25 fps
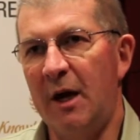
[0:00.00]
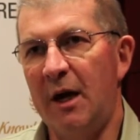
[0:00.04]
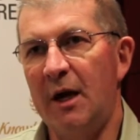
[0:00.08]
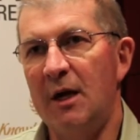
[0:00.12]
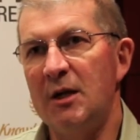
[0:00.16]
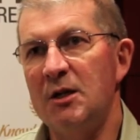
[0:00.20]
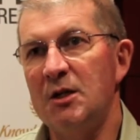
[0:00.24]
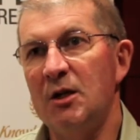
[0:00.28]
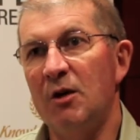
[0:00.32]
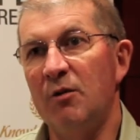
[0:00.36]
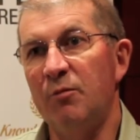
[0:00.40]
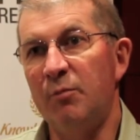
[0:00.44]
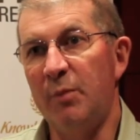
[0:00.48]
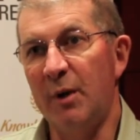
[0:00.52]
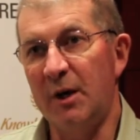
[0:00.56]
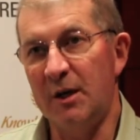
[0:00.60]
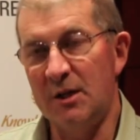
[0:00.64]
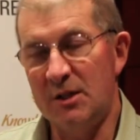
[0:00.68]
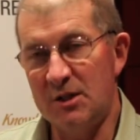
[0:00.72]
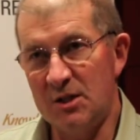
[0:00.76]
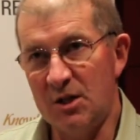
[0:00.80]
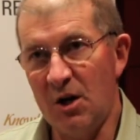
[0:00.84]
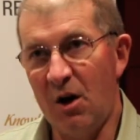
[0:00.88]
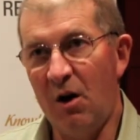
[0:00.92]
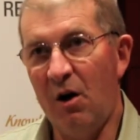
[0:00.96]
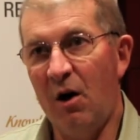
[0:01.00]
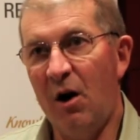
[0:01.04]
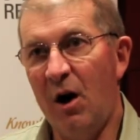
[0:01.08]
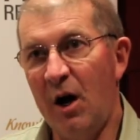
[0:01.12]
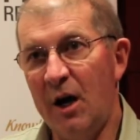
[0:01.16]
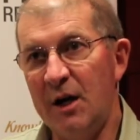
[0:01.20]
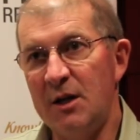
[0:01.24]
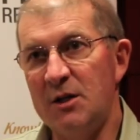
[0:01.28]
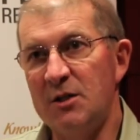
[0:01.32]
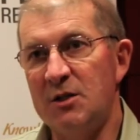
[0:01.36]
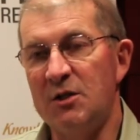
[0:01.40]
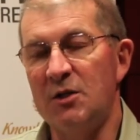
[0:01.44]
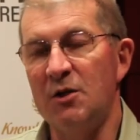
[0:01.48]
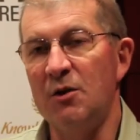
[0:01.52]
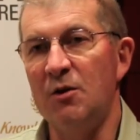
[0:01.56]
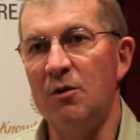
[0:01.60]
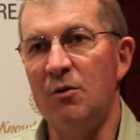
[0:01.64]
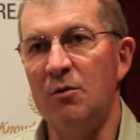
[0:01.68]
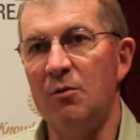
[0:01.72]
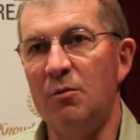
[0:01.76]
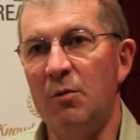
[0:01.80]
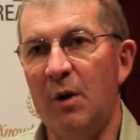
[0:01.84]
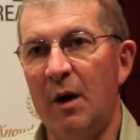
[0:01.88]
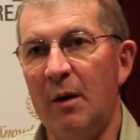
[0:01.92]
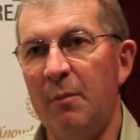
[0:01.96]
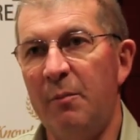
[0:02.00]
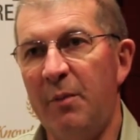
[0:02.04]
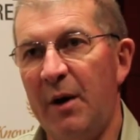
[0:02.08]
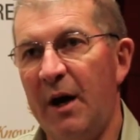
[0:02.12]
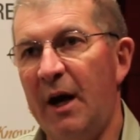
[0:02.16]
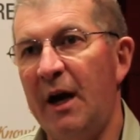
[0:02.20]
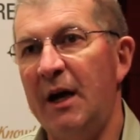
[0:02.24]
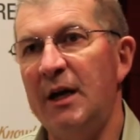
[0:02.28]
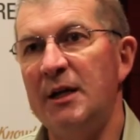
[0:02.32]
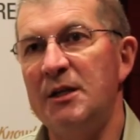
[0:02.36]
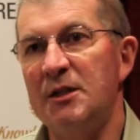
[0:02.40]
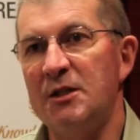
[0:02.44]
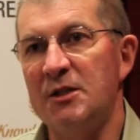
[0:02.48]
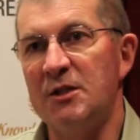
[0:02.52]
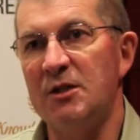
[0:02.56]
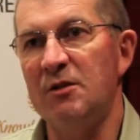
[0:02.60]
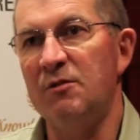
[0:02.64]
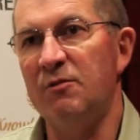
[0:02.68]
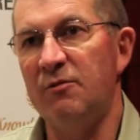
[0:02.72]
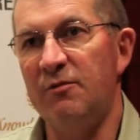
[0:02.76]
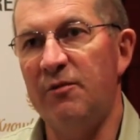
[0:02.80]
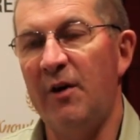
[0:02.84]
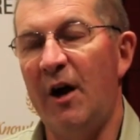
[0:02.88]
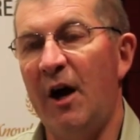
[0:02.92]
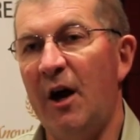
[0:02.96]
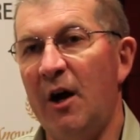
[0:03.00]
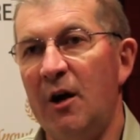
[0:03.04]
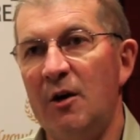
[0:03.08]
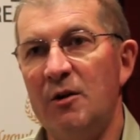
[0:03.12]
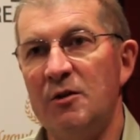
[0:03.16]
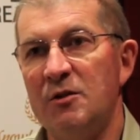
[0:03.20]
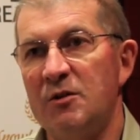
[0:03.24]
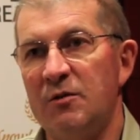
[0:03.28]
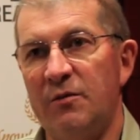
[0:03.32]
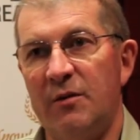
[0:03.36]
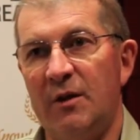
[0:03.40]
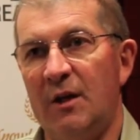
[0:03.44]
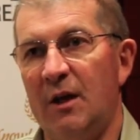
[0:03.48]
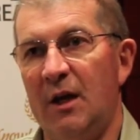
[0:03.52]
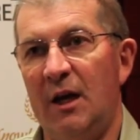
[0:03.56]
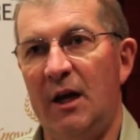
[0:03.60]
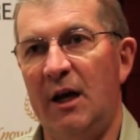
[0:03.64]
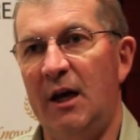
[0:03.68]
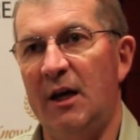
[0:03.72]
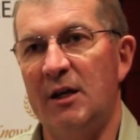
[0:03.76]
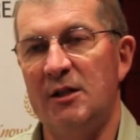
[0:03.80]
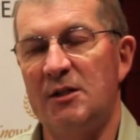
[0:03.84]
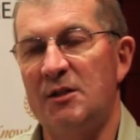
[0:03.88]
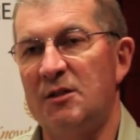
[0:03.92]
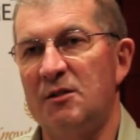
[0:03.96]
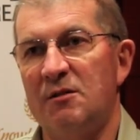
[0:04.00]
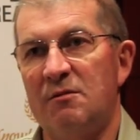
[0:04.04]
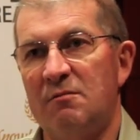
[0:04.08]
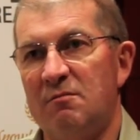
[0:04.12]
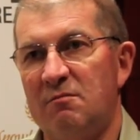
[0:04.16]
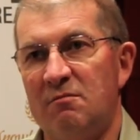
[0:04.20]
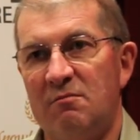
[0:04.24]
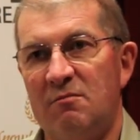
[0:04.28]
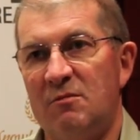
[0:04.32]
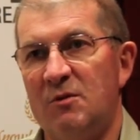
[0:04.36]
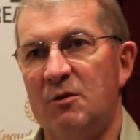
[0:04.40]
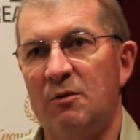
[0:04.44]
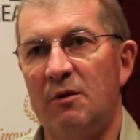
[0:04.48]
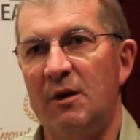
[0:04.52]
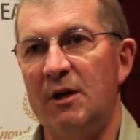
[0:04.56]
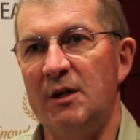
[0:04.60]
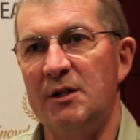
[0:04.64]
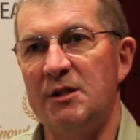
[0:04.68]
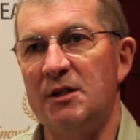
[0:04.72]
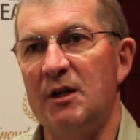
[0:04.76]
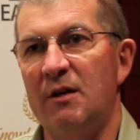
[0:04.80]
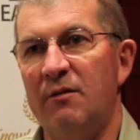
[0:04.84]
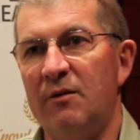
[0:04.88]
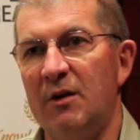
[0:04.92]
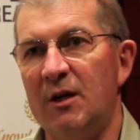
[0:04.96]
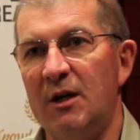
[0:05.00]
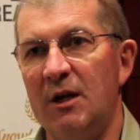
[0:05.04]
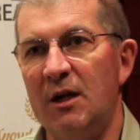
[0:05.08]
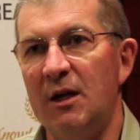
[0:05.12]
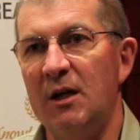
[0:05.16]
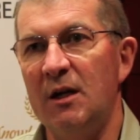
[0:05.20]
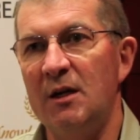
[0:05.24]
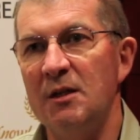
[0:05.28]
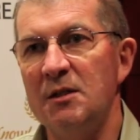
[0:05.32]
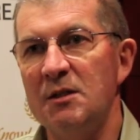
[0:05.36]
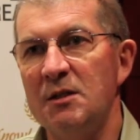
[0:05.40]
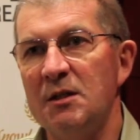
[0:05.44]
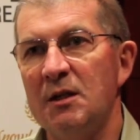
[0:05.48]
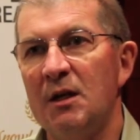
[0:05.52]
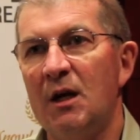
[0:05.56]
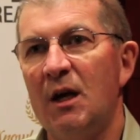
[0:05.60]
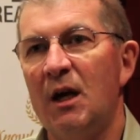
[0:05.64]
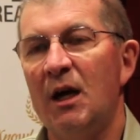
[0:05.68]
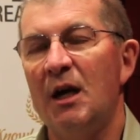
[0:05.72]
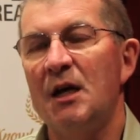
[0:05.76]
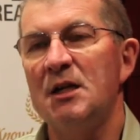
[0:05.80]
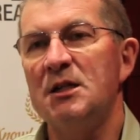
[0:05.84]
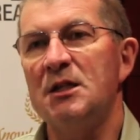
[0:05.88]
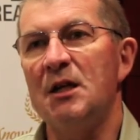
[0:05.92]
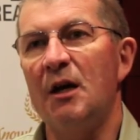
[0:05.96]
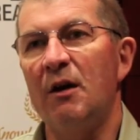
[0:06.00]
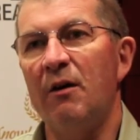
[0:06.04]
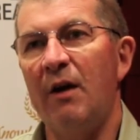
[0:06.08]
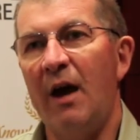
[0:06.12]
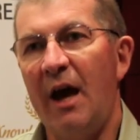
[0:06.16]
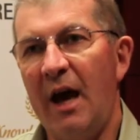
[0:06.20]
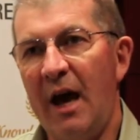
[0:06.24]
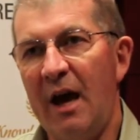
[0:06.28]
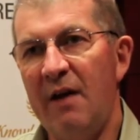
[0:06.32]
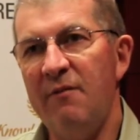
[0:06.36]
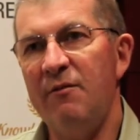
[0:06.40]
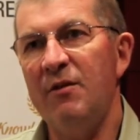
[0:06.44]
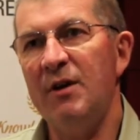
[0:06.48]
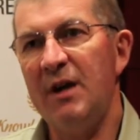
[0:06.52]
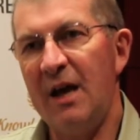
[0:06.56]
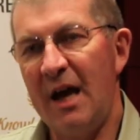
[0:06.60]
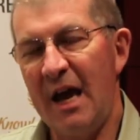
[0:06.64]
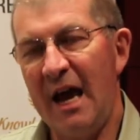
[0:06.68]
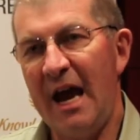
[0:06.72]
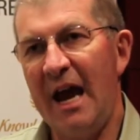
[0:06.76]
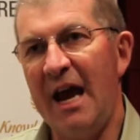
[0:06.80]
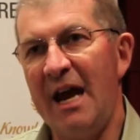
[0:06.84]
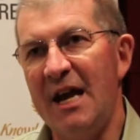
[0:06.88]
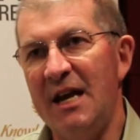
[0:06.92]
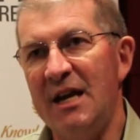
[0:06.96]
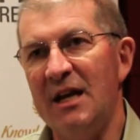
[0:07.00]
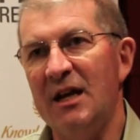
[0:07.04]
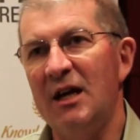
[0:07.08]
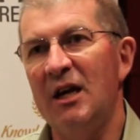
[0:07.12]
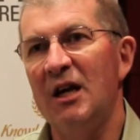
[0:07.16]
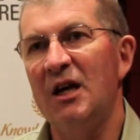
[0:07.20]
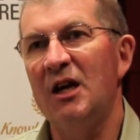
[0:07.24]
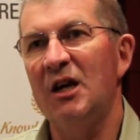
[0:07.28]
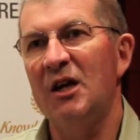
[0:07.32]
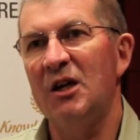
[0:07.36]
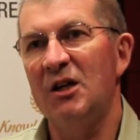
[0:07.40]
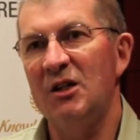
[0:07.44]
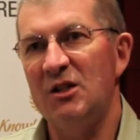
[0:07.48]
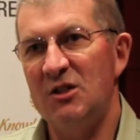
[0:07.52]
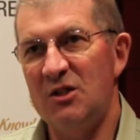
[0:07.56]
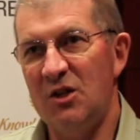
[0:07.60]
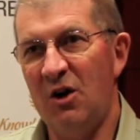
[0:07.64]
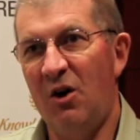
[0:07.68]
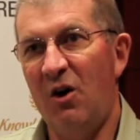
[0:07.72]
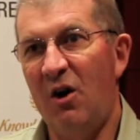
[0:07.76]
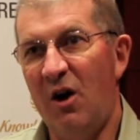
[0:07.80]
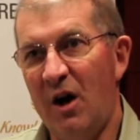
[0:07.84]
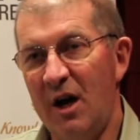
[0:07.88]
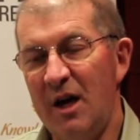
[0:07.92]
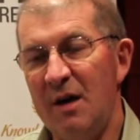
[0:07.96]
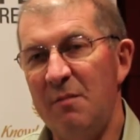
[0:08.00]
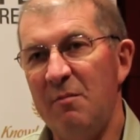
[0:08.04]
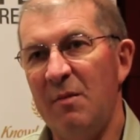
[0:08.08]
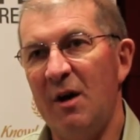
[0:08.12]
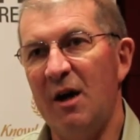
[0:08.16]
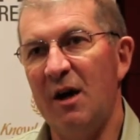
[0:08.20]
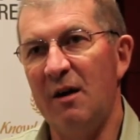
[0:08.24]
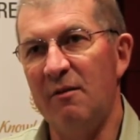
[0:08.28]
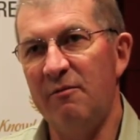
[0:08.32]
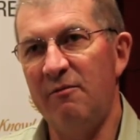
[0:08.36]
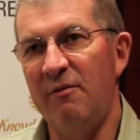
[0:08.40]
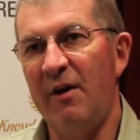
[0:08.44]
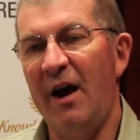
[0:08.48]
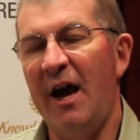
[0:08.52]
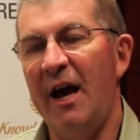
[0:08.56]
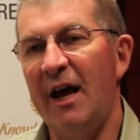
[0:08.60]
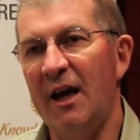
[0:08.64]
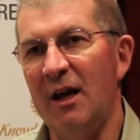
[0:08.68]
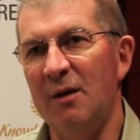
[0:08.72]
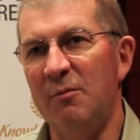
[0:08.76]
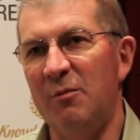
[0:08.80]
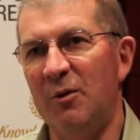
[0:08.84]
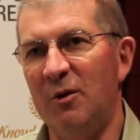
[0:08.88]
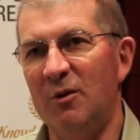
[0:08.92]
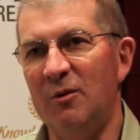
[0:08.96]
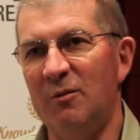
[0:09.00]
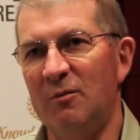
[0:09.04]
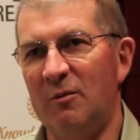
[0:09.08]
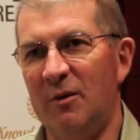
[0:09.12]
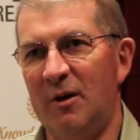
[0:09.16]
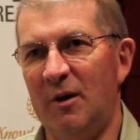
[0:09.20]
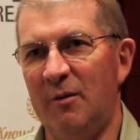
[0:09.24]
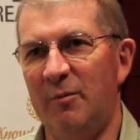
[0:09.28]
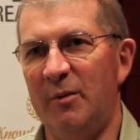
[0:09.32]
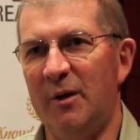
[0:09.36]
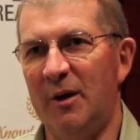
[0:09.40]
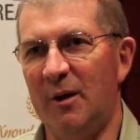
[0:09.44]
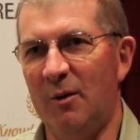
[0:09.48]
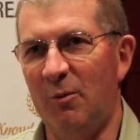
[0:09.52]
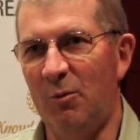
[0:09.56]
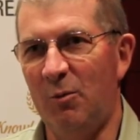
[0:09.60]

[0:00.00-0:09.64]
manager. I've been tied to uh, pages and phones for the last 27 years, so haven't had time available when I've been